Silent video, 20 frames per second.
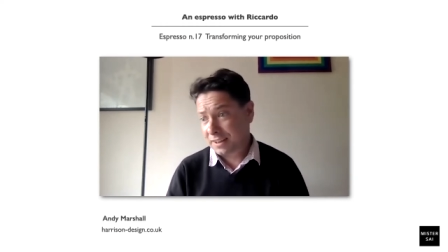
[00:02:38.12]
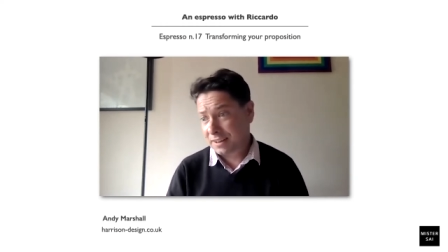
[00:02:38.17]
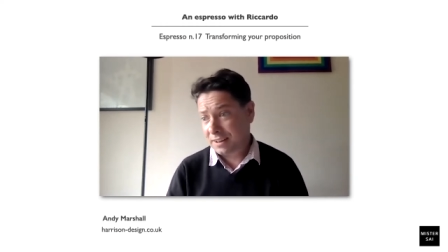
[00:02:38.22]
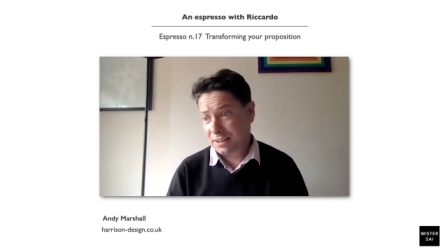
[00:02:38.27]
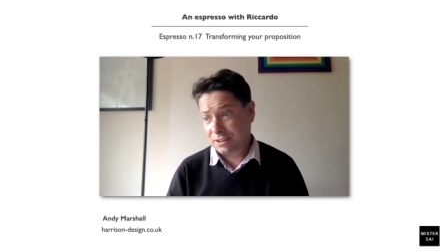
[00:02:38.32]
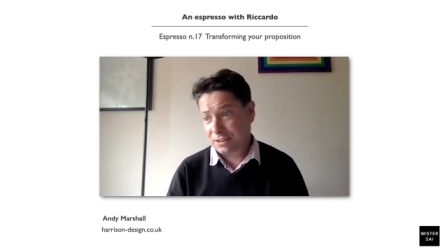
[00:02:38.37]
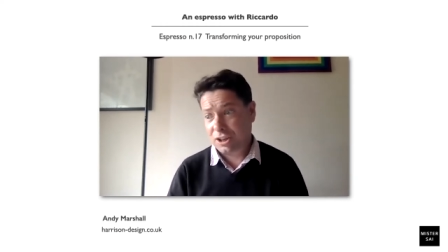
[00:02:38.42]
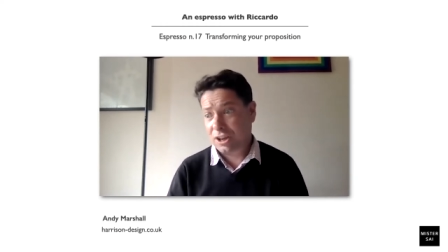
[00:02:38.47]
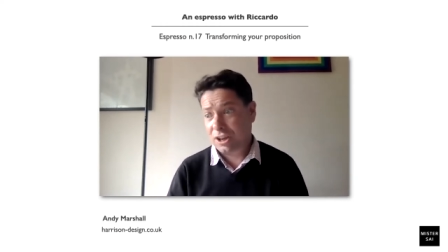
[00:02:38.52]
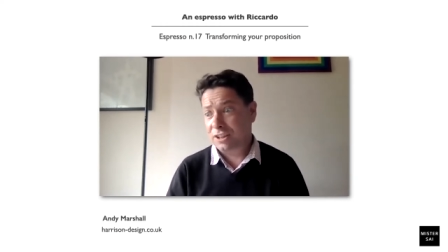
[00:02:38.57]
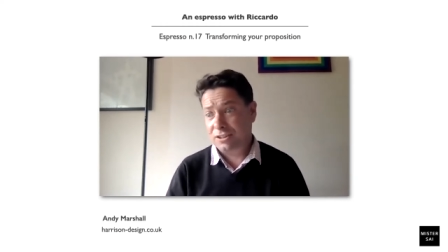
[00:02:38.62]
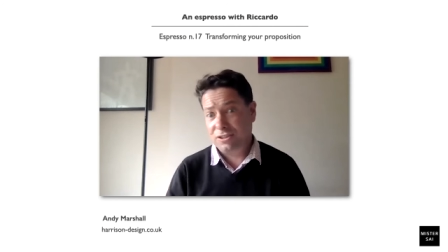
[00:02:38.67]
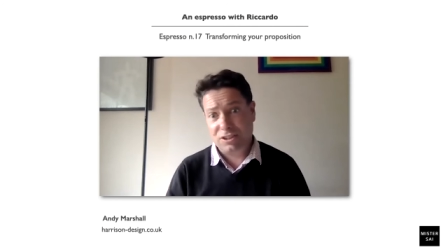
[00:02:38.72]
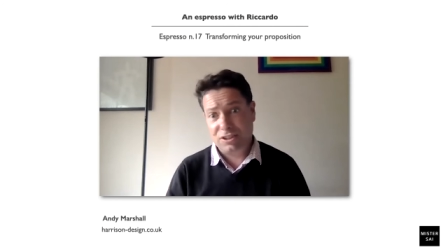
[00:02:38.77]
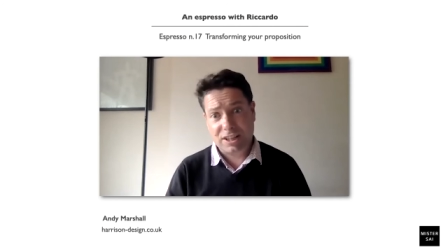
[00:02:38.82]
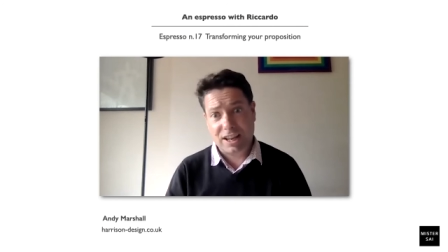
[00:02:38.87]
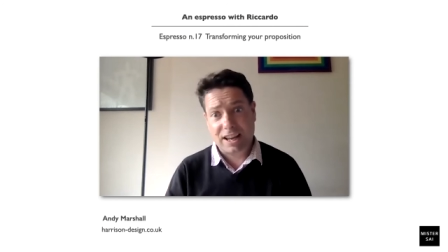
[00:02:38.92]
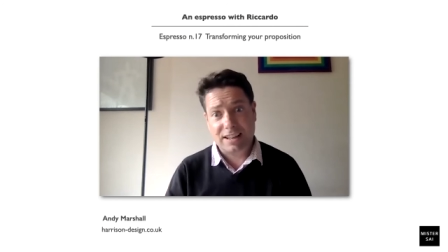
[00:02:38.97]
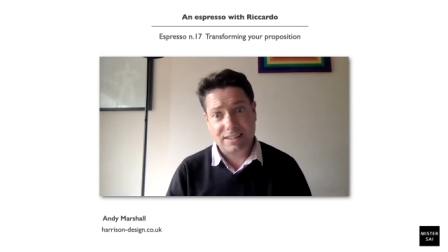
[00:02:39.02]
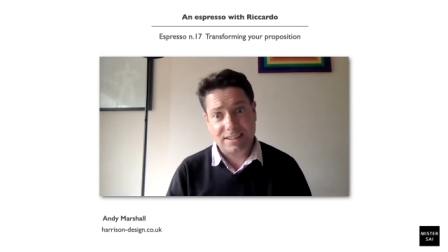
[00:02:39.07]
certain
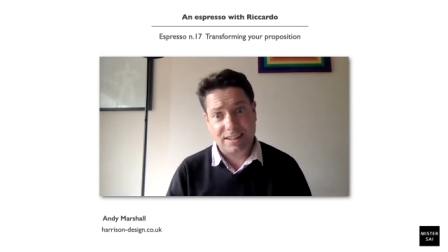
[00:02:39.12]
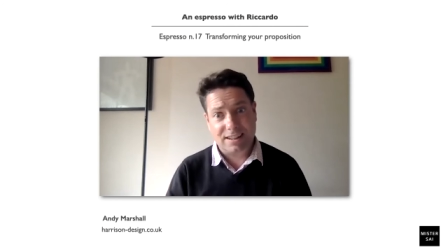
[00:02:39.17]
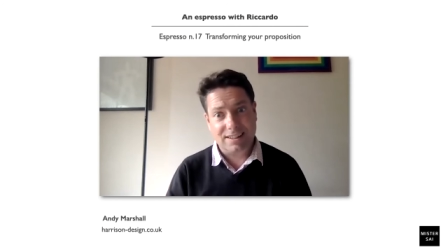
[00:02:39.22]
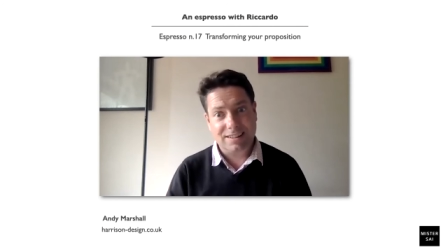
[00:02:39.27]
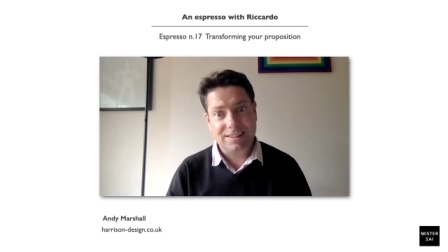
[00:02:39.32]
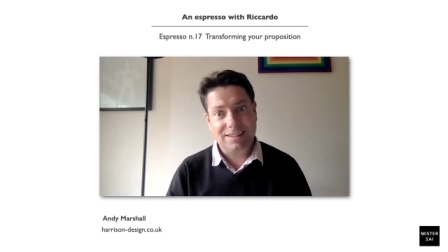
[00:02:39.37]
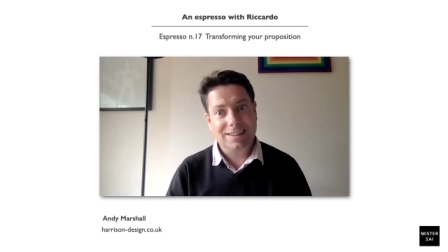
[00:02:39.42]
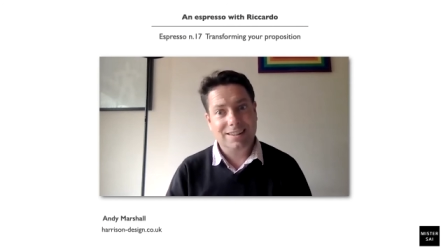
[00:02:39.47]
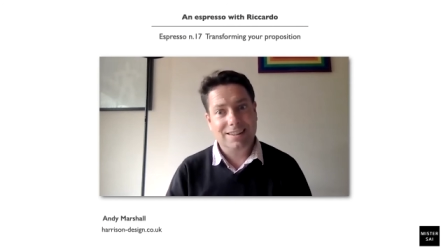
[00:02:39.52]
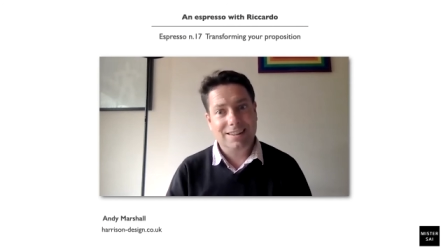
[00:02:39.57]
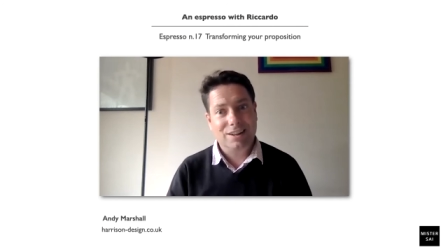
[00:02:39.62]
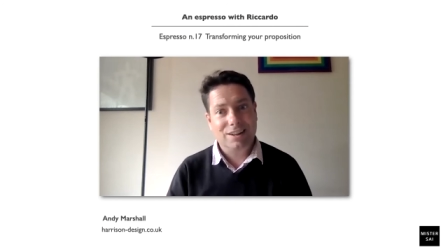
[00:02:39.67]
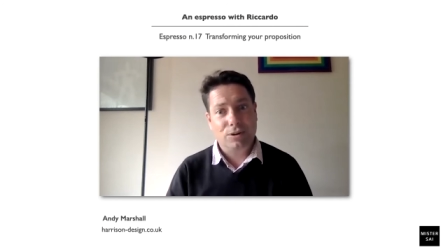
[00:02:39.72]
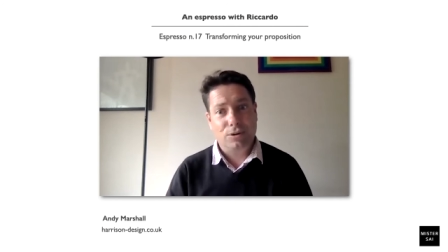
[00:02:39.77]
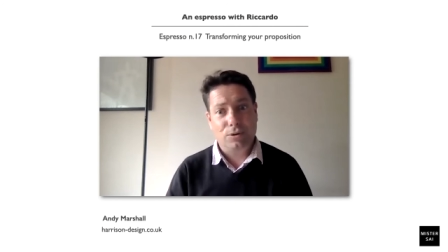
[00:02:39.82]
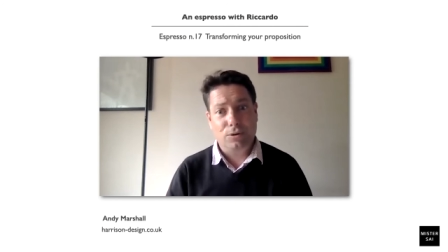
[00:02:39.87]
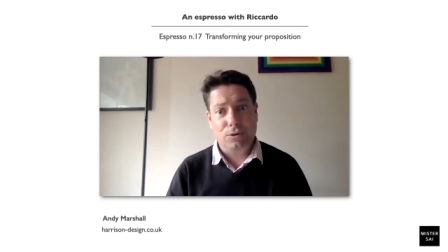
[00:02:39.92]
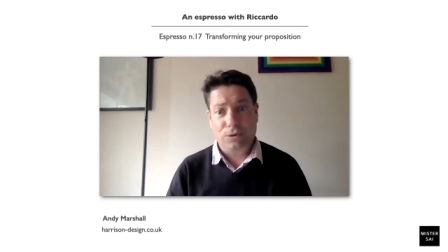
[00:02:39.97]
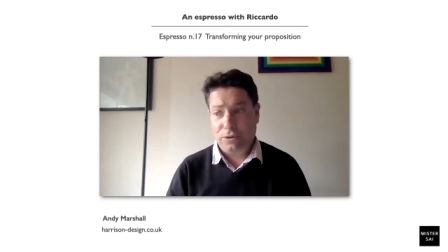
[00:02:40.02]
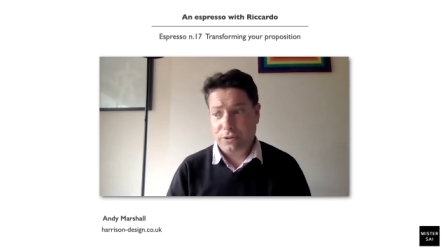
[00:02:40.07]
sector,
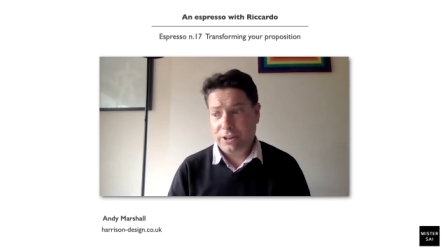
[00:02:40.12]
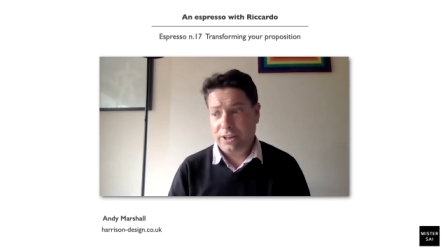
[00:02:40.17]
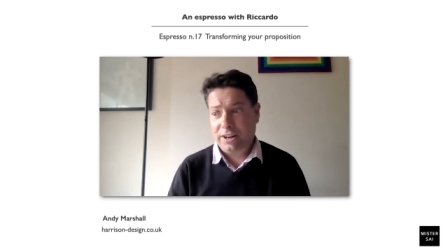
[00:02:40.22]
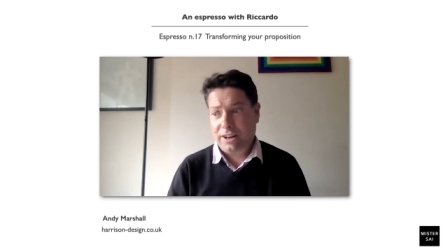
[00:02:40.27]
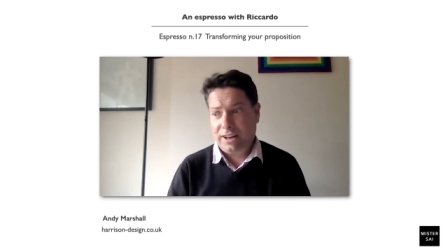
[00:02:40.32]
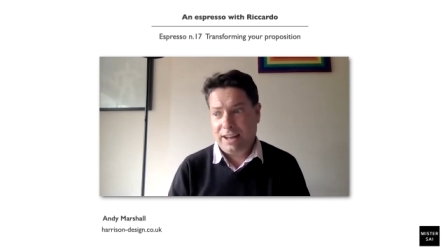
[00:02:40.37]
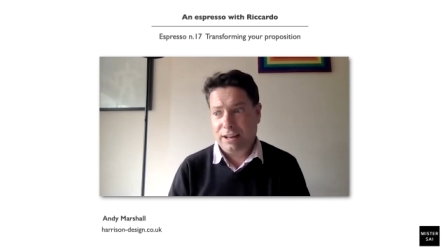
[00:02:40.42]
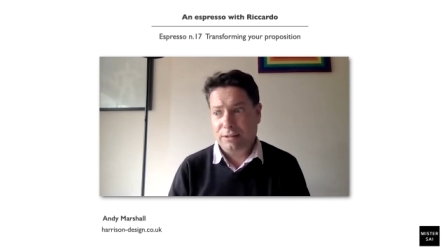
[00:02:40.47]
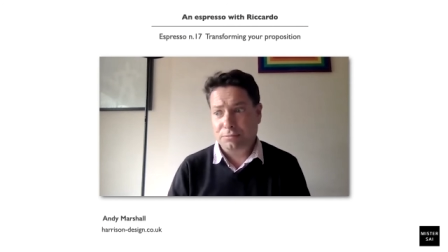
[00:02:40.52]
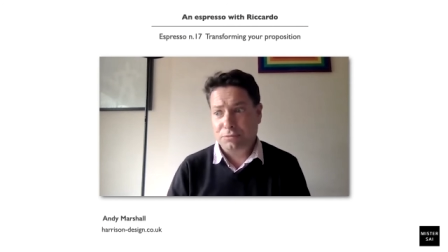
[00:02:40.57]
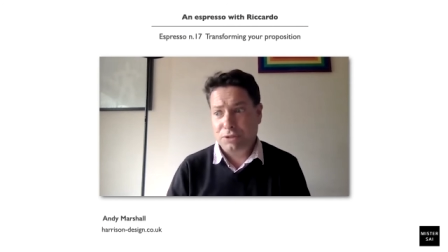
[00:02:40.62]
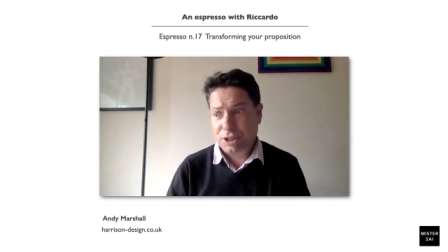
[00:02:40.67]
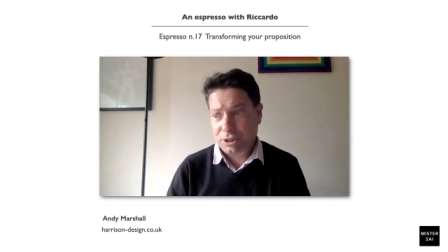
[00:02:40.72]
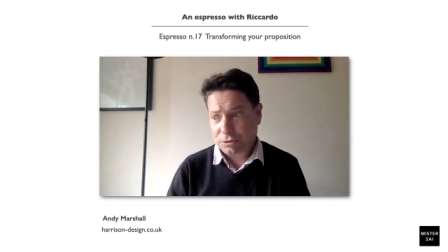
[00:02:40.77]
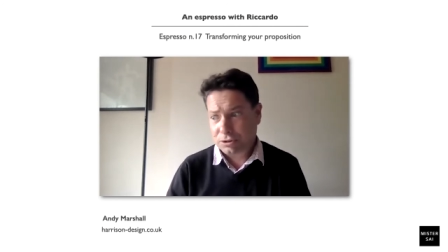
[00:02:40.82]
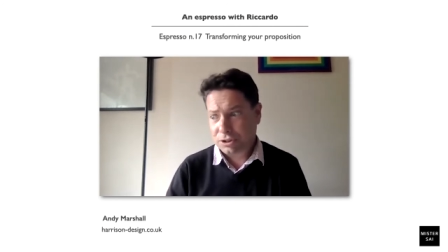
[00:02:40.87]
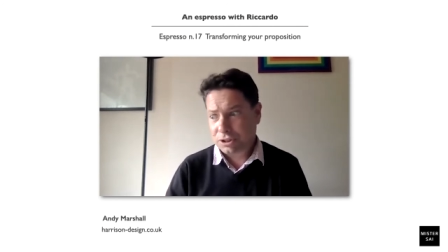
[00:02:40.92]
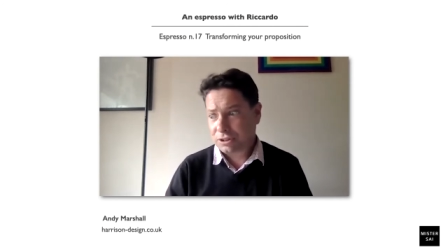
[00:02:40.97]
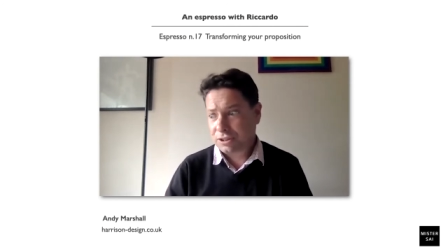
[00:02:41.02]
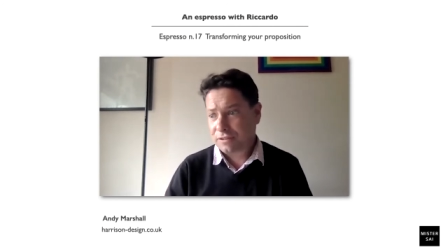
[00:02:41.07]
or, you know, help
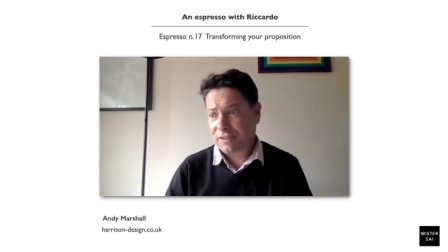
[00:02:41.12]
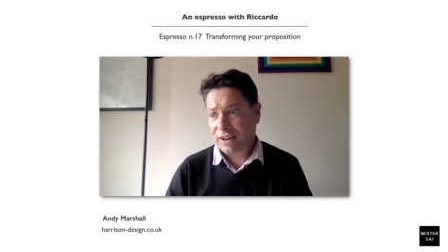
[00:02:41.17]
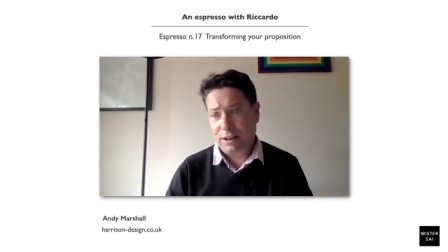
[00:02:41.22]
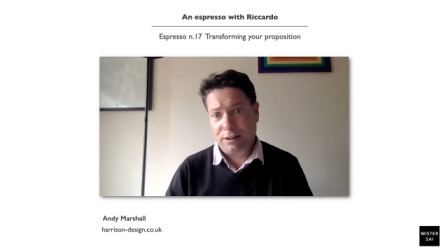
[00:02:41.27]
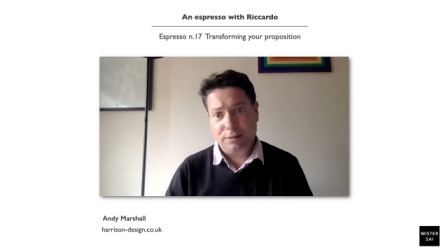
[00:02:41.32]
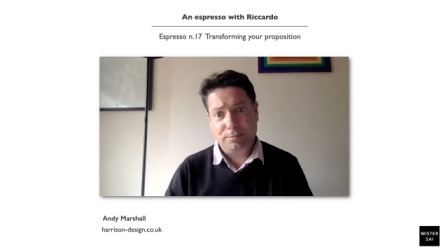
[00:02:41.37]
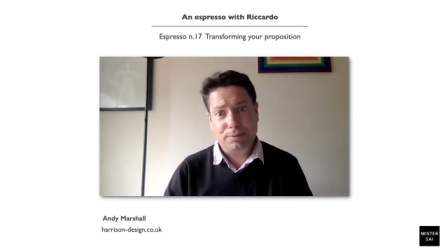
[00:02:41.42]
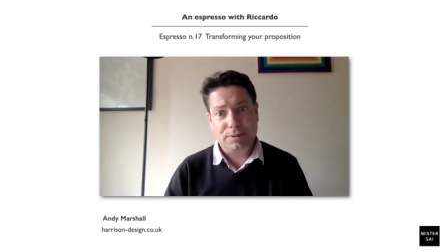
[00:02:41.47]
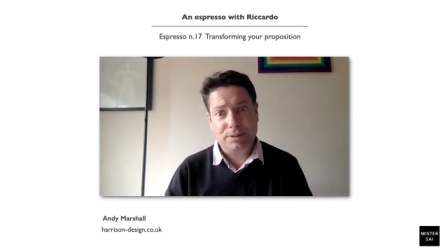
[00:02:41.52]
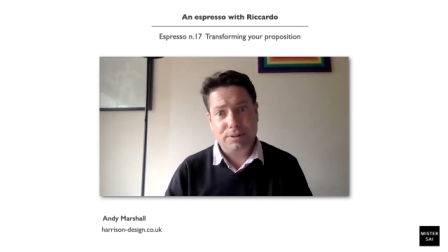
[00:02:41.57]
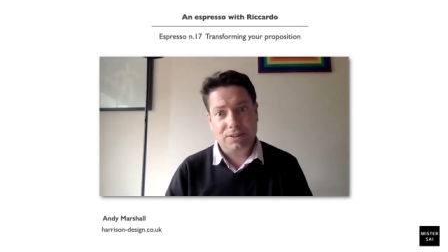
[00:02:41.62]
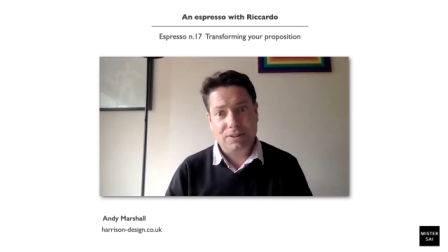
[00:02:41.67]
children develop,